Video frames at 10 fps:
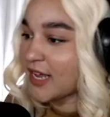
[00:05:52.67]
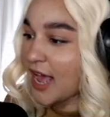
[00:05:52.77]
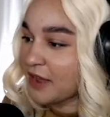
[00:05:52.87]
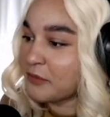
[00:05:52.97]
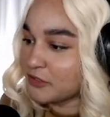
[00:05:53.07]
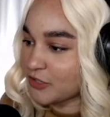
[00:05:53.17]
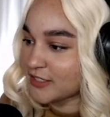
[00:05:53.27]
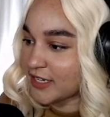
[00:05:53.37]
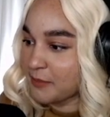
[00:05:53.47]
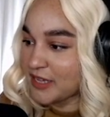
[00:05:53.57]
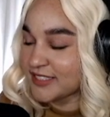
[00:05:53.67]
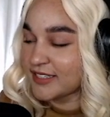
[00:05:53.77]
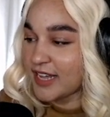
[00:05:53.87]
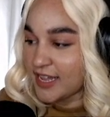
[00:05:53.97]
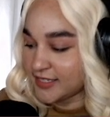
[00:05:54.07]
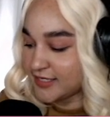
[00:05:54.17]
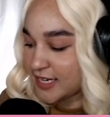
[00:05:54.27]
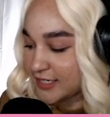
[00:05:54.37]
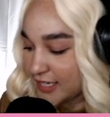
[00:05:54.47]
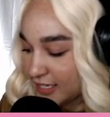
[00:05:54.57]
I will dress like a peasant and
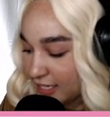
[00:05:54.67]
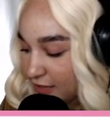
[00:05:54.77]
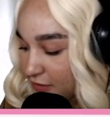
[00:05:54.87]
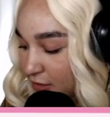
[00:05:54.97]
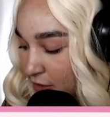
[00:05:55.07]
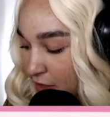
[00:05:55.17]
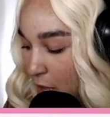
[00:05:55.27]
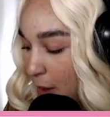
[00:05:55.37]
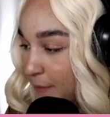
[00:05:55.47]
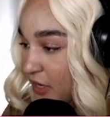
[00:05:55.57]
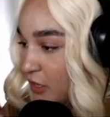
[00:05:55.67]
send an even bigger